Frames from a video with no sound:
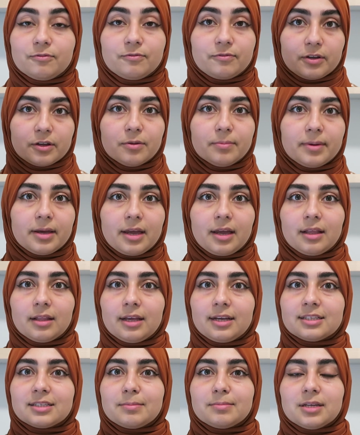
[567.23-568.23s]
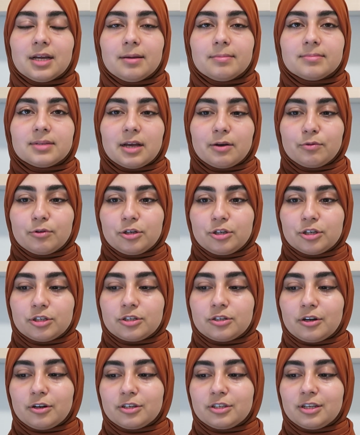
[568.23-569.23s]
filming, like sometimes I would just
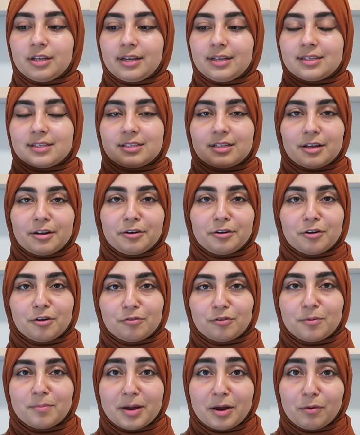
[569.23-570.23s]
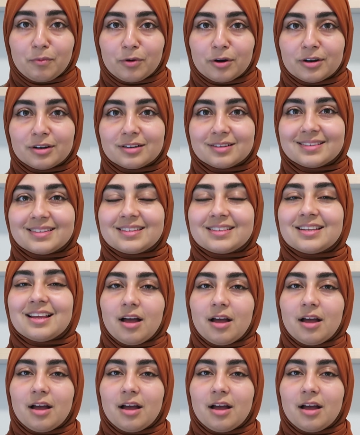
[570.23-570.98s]
start to like stutter over my words.